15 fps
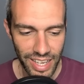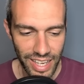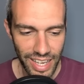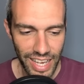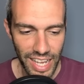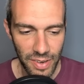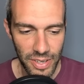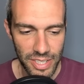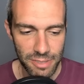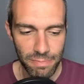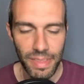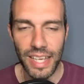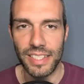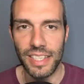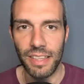Anyways, that
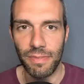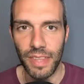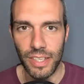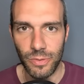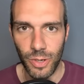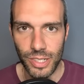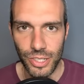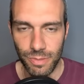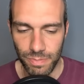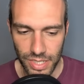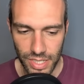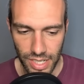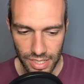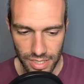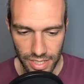is it. Thanks for watching. See you
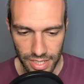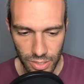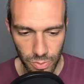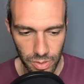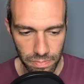guys in the next one.